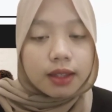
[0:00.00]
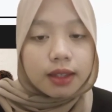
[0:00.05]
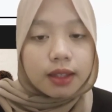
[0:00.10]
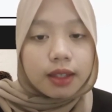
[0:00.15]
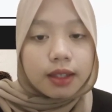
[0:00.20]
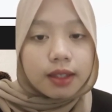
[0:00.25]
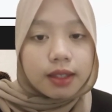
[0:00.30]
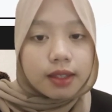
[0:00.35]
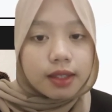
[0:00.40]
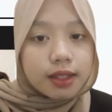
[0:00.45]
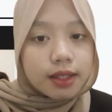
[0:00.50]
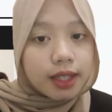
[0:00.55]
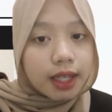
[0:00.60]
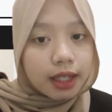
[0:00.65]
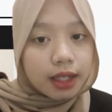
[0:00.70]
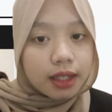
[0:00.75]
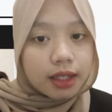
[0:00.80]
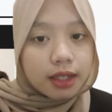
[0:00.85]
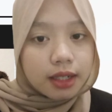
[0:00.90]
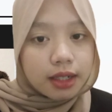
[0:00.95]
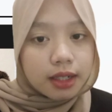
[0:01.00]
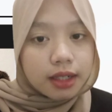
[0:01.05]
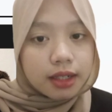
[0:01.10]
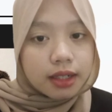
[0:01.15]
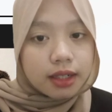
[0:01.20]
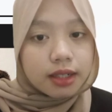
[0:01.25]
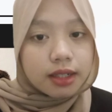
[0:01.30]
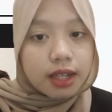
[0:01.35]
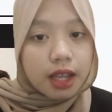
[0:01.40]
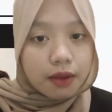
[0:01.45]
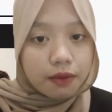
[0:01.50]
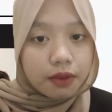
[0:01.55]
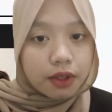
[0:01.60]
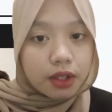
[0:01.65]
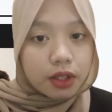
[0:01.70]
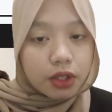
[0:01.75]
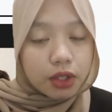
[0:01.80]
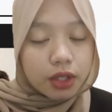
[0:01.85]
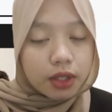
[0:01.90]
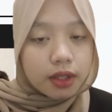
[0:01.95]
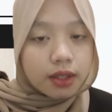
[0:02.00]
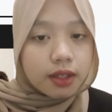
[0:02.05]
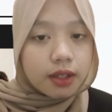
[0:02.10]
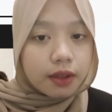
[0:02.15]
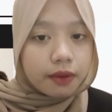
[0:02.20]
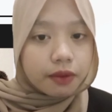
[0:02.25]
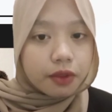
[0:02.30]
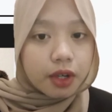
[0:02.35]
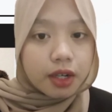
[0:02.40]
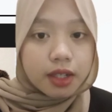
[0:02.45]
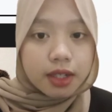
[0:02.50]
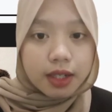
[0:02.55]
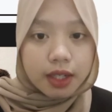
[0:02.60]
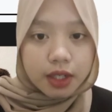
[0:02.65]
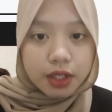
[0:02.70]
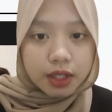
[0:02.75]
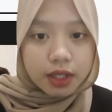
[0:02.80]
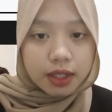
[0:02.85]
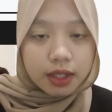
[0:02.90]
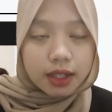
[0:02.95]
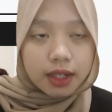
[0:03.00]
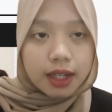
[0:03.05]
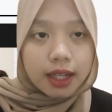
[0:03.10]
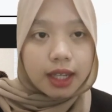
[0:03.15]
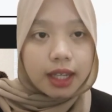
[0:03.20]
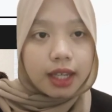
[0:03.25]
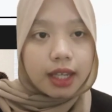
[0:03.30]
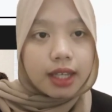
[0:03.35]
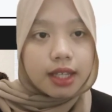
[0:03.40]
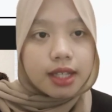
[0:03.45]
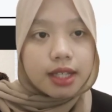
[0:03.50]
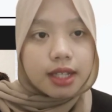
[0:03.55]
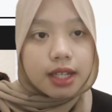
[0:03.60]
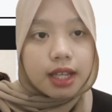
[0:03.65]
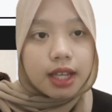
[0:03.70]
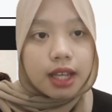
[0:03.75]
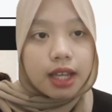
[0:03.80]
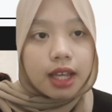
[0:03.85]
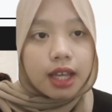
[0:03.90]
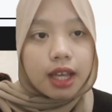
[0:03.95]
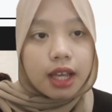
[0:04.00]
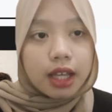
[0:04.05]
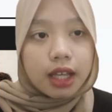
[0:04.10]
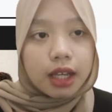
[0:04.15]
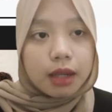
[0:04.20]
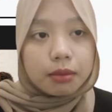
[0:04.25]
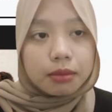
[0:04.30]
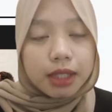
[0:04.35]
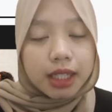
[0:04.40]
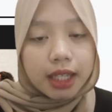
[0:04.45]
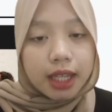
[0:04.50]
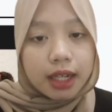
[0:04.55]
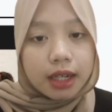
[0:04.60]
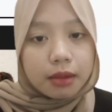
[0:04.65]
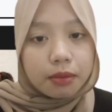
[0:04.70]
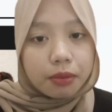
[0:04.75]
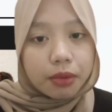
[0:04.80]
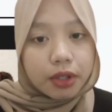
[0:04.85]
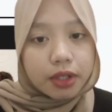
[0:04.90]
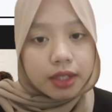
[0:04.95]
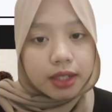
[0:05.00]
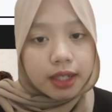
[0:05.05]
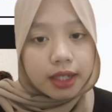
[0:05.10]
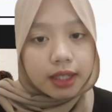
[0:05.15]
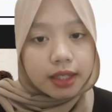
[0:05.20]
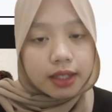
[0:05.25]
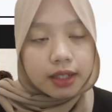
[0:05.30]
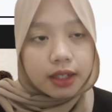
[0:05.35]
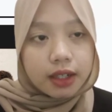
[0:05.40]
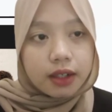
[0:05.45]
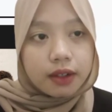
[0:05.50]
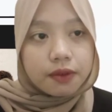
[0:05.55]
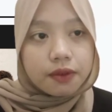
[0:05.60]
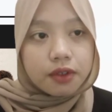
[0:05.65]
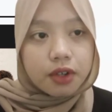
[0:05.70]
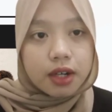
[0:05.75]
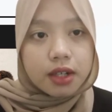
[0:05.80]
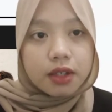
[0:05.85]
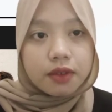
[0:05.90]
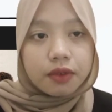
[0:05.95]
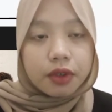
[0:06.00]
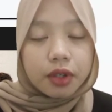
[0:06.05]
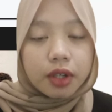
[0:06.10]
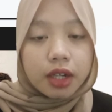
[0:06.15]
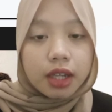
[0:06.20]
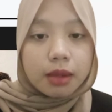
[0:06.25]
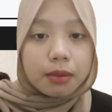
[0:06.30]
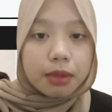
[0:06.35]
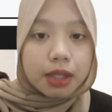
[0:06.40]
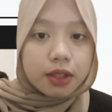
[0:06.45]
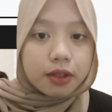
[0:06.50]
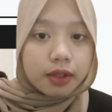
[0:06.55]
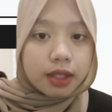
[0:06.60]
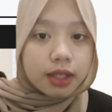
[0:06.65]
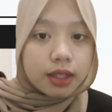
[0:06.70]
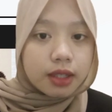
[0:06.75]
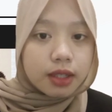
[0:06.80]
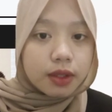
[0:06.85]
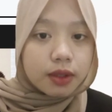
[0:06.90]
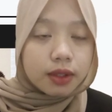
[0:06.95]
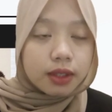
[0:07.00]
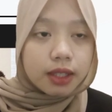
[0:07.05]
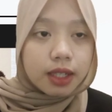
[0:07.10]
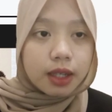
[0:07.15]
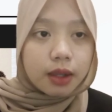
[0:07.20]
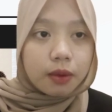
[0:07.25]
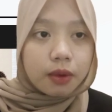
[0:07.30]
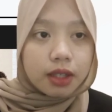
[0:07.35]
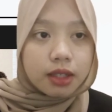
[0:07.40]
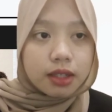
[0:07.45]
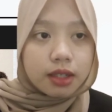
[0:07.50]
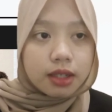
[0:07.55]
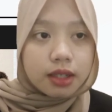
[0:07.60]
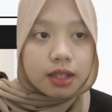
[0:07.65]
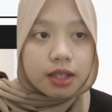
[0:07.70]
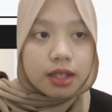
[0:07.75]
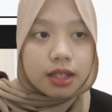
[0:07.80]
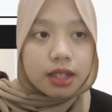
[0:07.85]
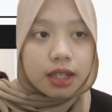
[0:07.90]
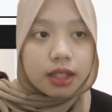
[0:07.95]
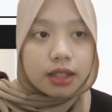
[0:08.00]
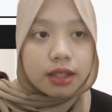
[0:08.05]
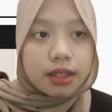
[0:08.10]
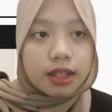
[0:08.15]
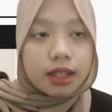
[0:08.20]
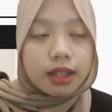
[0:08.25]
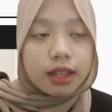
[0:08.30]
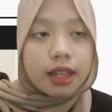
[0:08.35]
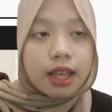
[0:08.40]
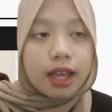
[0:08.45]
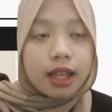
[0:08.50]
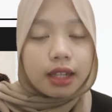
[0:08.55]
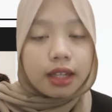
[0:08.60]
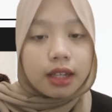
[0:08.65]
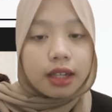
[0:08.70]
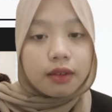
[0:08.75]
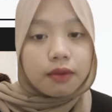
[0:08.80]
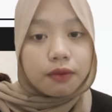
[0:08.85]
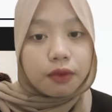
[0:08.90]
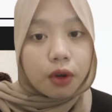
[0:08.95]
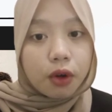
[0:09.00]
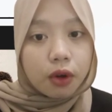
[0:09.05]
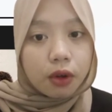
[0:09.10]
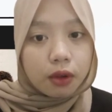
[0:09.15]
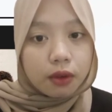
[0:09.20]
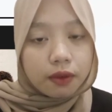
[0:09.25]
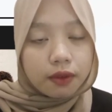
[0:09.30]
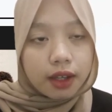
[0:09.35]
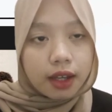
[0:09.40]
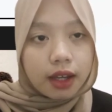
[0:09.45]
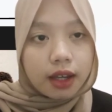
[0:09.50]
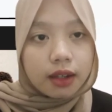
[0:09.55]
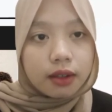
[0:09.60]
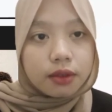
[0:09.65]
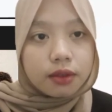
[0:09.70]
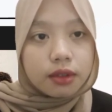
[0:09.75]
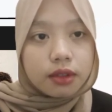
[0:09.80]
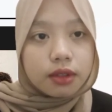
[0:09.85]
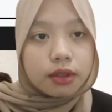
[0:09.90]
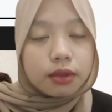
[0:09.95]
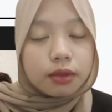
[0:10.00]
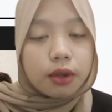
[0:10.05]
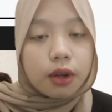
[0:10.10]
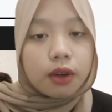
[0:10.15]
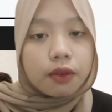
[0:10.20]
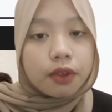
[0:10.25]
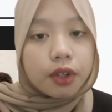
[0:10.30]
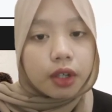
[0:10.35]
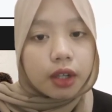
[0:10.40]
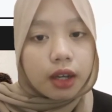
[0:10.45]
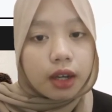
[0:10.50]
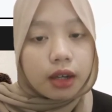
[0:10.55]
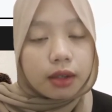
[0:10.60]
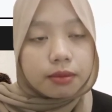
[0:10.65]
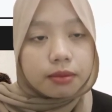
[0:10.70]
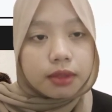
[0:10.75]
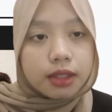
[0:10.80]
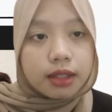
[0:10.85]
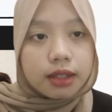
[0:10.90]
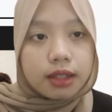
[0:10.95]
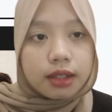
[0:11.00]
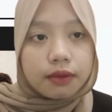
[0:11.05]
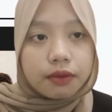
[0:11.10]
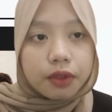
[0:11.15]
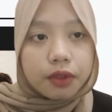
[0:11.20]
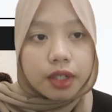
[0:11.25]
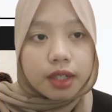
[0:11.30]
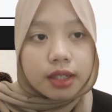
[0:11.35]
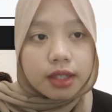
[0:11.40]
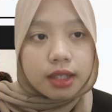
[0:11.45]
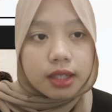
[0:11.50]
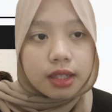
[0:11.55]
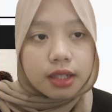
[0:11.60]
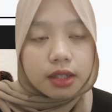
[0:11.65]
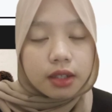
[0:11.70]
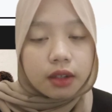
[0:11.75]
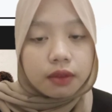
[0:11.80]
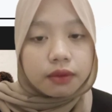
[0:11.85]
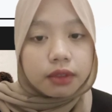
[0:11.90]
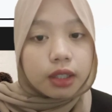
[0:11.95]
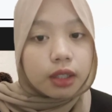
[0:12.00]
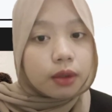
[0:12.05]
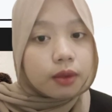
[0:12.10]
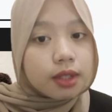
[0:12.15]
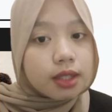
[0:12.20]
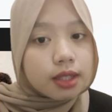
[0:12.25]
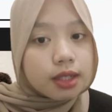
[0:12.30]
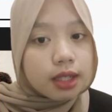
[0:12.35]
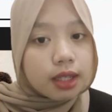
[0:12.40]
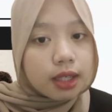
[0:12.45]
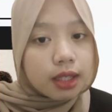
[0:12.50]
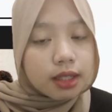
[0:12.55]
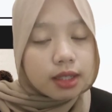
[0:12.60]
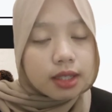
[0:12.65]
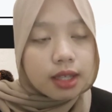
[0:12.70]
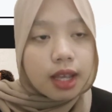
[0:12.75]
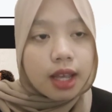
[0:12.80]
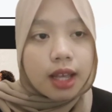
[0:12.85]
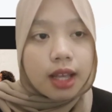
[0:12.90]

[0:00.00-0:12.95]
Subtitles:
The second definition of translation is complicated process of transferring between two languages that involve how to overcome the differences of linguistics,